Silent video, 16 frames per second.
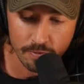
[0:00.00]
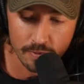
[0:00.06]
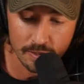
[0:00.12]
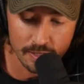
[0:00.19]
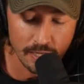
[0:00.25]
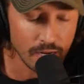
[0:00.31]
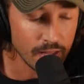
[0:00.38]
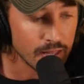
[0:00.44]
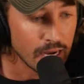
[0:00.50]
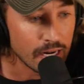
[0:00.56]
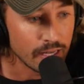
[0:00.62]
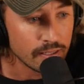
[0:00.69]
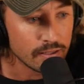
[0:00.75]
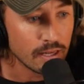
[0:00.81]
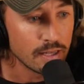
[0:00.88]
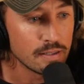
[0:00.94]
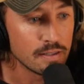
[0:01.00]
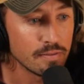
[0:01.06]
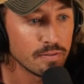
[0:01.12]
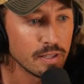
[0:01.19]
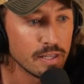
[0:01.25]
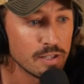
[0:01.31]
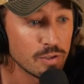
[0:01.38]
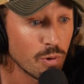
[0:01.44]
studied that
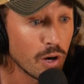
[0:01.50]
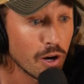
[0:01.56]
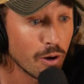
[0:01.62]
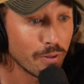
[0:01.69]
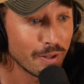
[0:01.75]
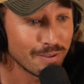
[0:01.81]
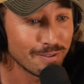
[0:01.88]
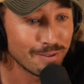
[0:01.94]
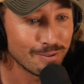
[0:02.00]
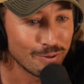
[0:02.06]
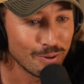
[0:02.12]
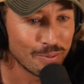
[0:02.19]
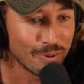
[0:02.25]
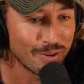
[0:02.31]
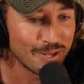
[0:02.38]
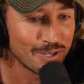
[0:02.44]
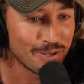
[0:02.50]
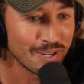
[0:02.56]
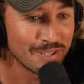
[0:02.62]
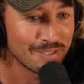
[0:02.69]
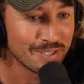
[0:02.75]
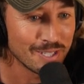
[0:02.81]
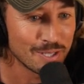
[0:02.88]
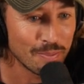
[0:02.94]
extensively as well, and that's a super
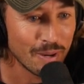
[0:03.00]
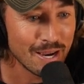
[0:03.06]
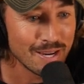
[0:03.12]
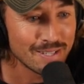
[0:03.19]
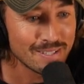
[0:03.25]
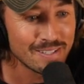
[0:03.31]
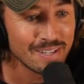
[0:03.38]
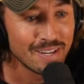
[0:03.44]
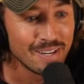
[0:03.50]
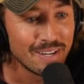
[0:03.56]
interesting space.